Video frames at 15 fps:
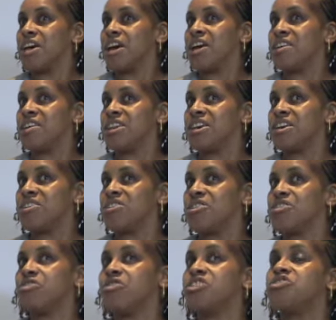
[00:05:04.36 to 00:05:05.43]
and
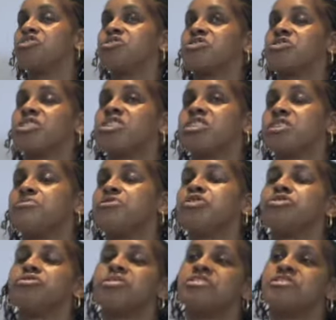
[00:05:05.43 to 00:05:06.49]
it just gives
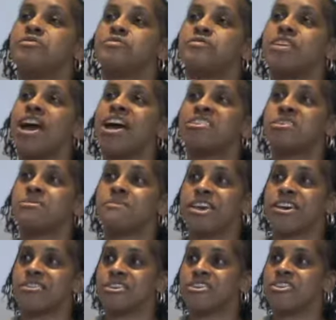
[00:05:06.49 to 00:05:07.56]
you a different
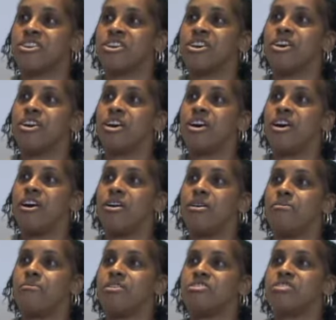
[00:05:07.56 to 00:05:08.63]
aspect,
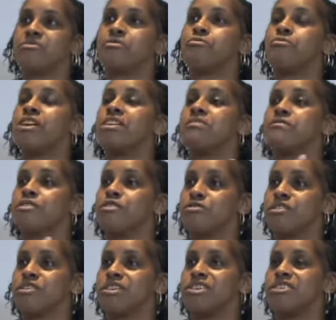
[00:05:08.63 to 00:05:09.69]
a different way of
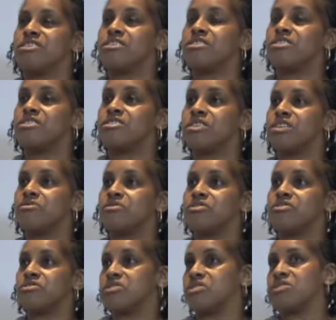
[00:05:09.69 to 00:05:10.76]
looking. It gives
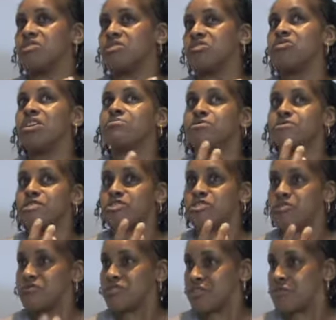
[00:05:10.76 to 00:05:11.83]
you, you're able to
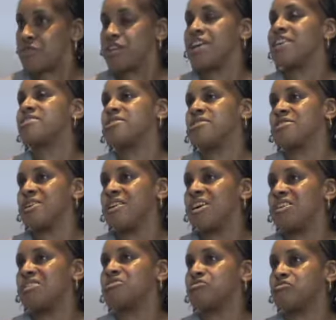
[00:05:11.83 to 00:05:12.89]
do different
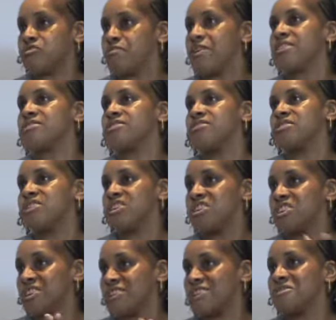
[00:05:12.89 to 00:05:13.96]
exercise, group
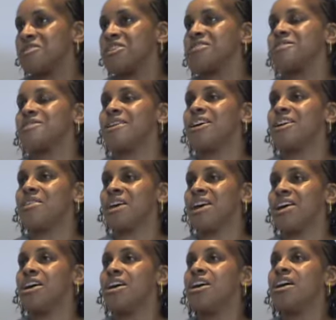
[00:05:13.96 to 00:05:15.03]
exercises and things like that.